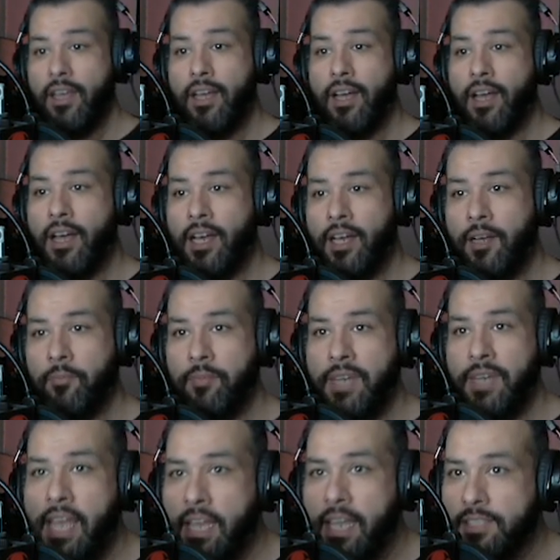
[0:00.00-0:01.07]

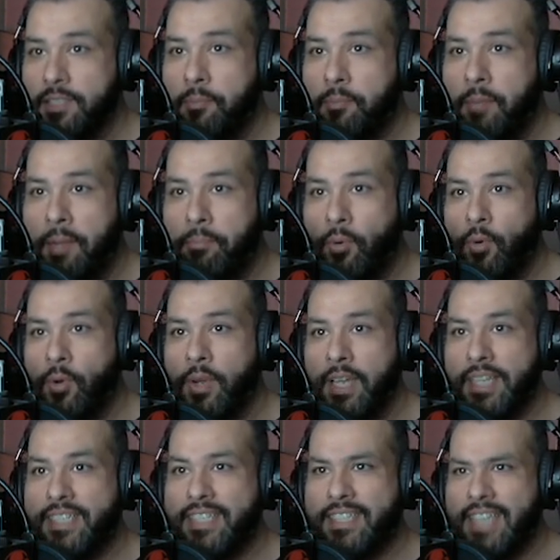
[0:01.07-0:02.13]
Um, next, my
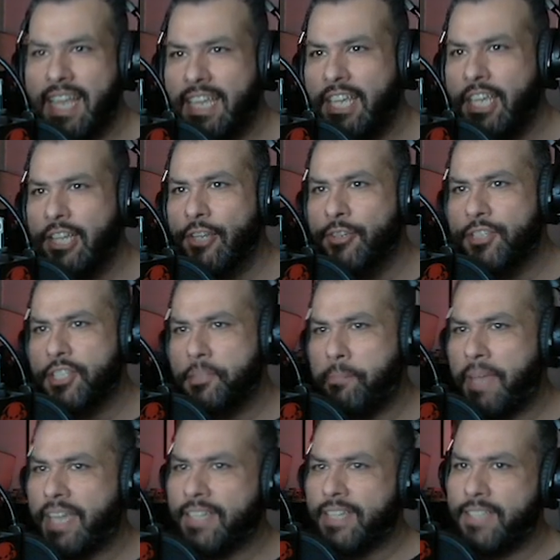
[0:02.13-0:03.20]
boy Secular
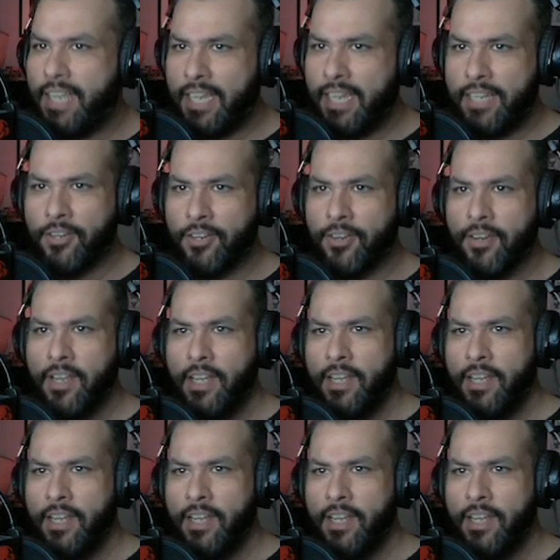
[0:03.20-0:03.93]
Spectator